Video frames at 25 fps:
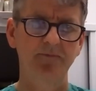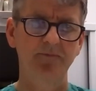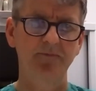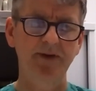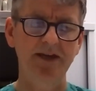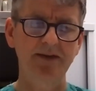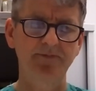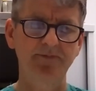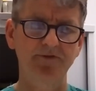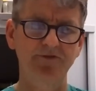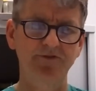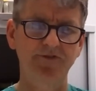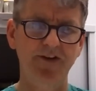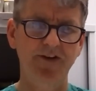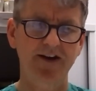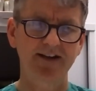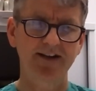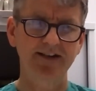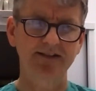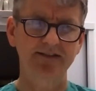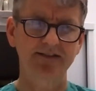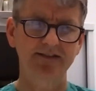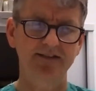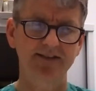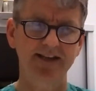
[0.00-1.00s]
people
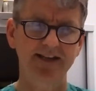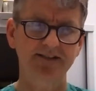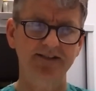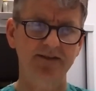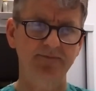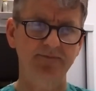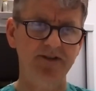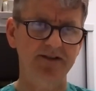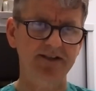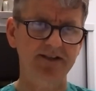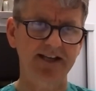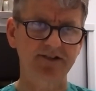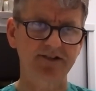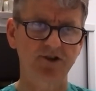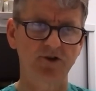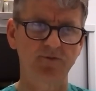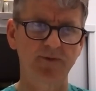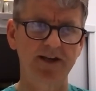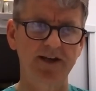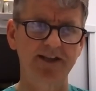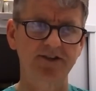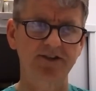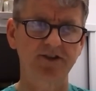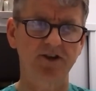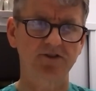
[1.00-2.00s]
find that they sometimes get told
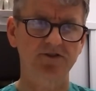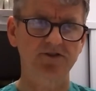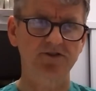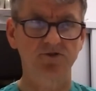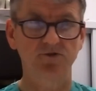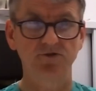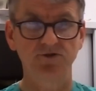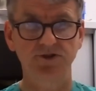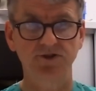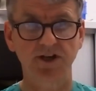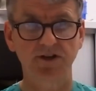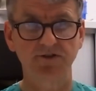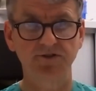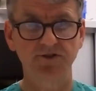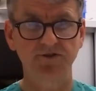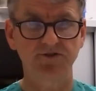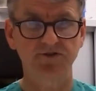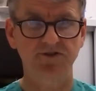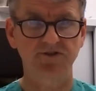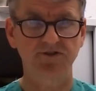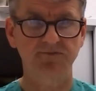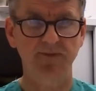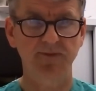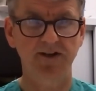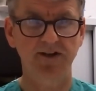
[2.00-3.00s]
by the doctors, oh, we don't
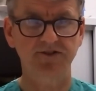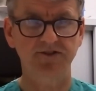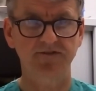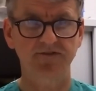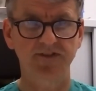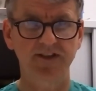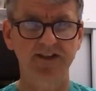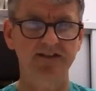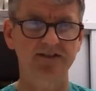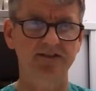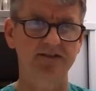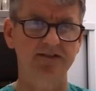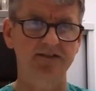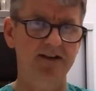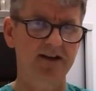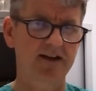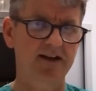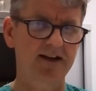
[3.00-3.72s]
use as much of this.